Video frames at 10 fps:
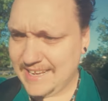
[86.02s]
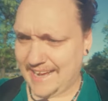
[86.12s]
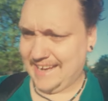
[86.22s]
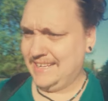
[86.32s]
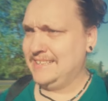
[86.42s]

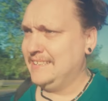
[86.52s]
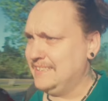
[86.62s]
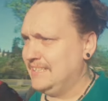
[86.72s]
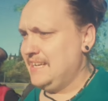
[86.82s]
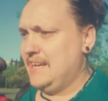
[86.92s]

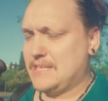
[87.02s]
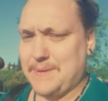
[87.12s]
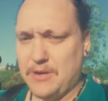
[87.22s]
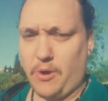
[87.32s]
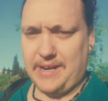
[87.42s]
it's
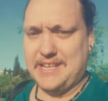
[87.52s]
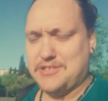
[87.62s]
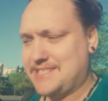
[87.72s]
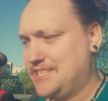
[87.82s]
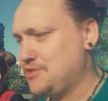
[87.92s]
been quite an
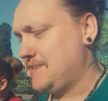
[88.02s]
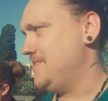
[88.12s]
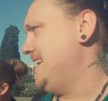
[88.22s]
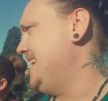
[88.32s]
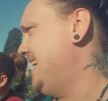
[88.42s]
interesting trip
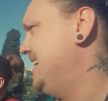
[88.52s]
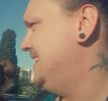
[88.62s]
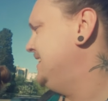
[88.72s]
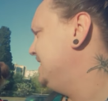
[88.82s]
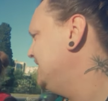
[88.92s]
really, hasn't it?
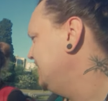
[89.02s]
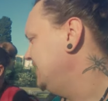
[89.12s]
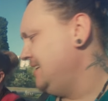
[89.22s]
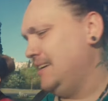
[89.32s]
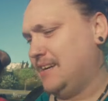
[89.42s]

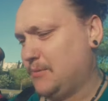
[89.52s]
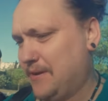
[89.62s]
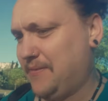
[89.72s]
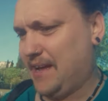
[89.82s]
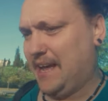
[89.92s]

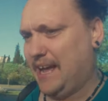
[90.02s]
We've